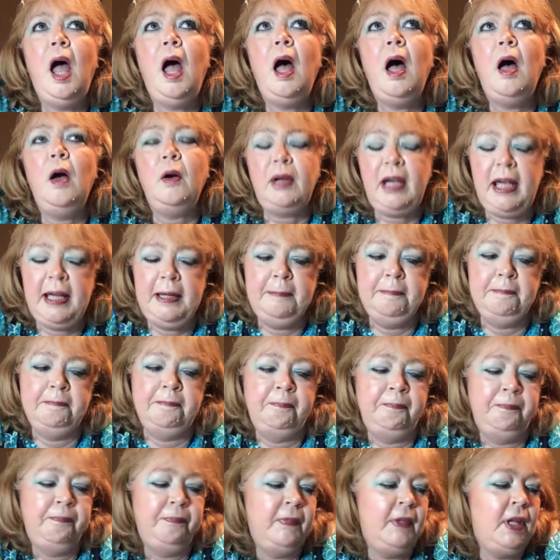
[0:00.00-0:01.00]
Okay,
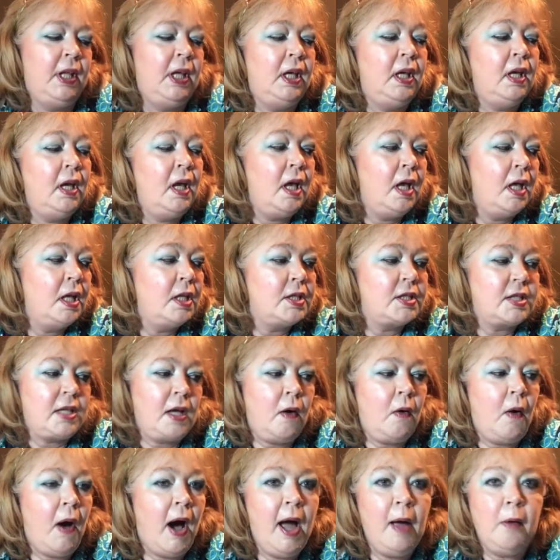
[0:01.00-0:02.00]

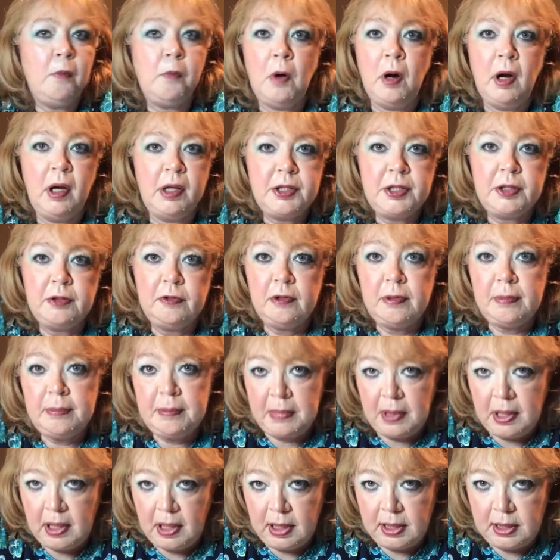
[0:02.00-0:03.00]
so I want to
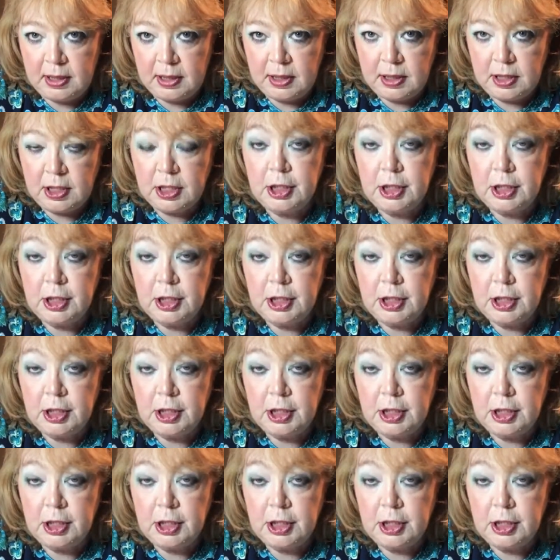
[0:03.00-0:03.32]
remind